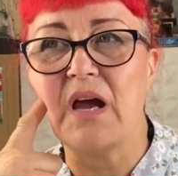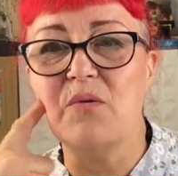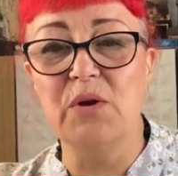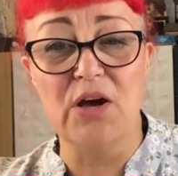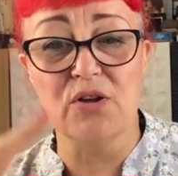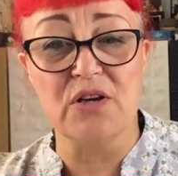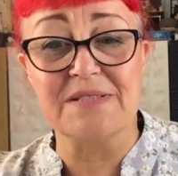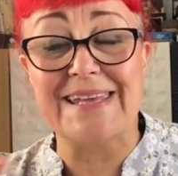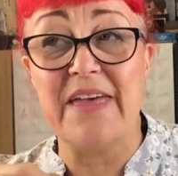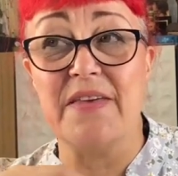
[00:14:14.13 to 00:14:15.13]
will all go
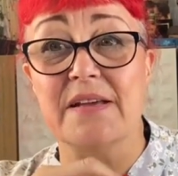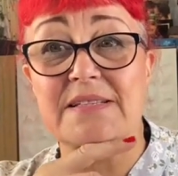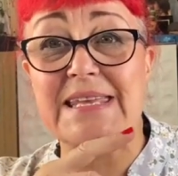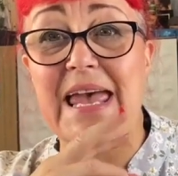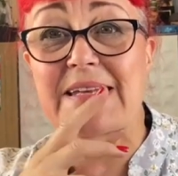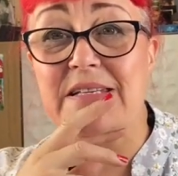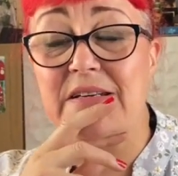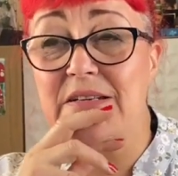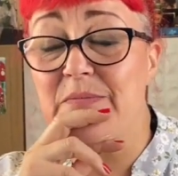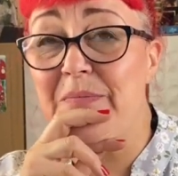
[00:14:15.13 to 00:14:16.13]
together. Ted
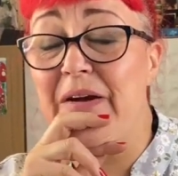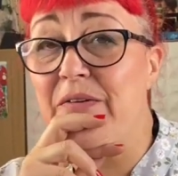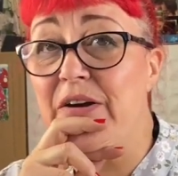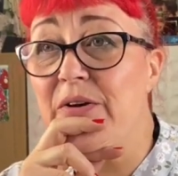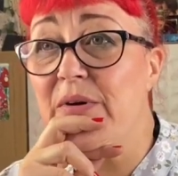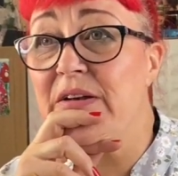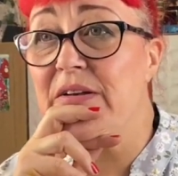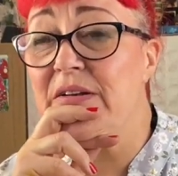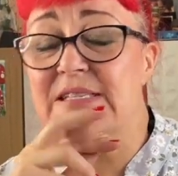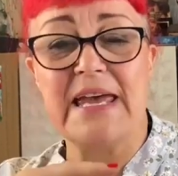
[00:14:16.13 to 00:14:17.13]
and
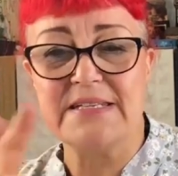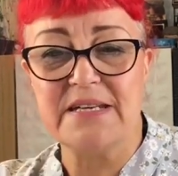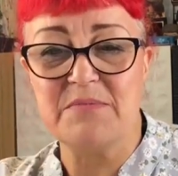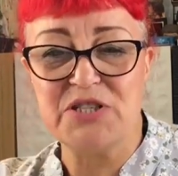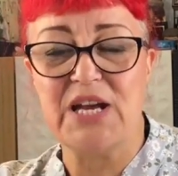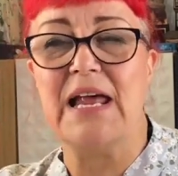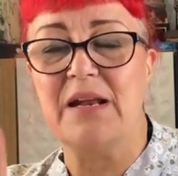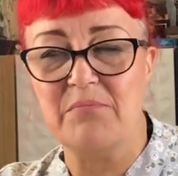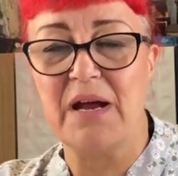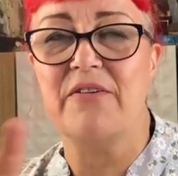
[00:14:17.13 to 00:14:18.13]
Michelle
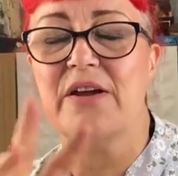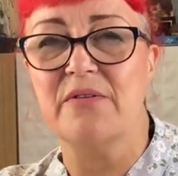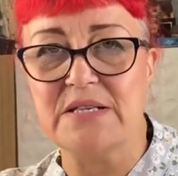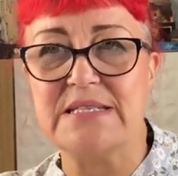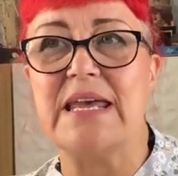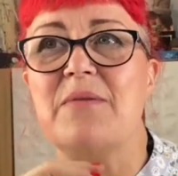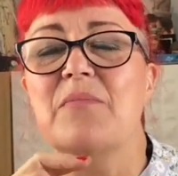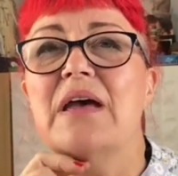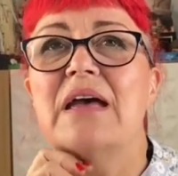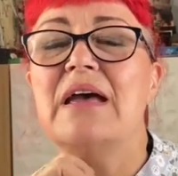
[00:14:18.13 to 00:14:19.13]
and Mario and Tim,
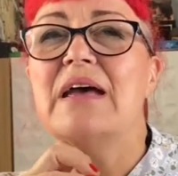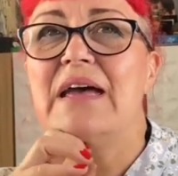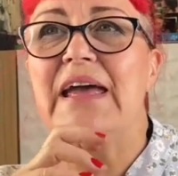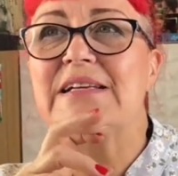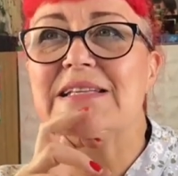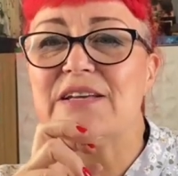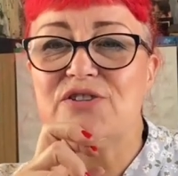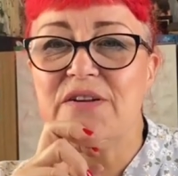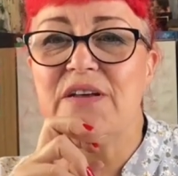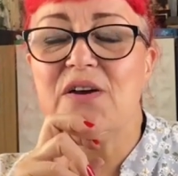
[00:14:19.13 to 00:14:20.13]

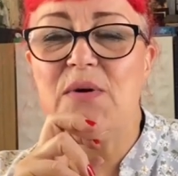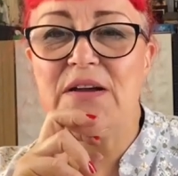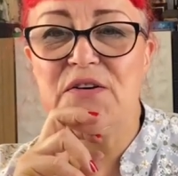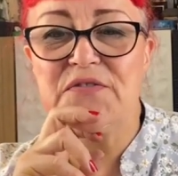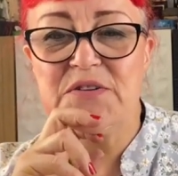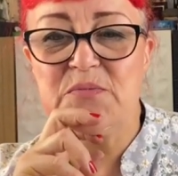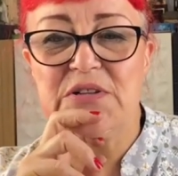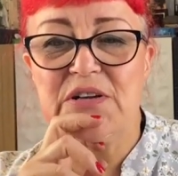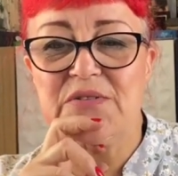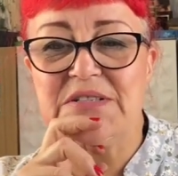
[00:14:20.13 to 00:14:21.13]
etc. They quite often will
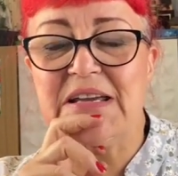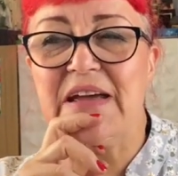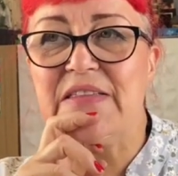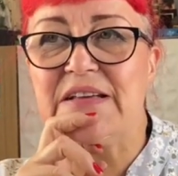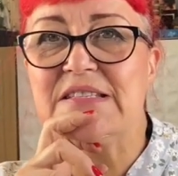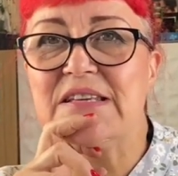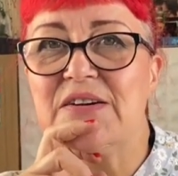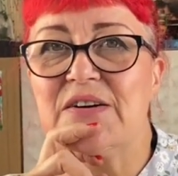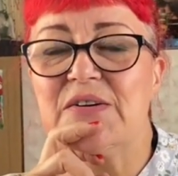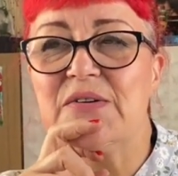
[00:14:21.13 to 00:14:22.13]
go together.
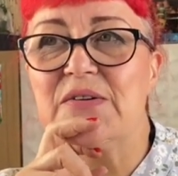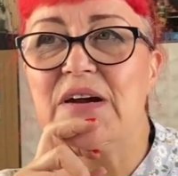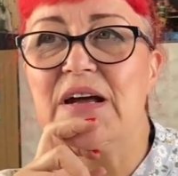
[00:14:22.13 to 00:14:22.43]
So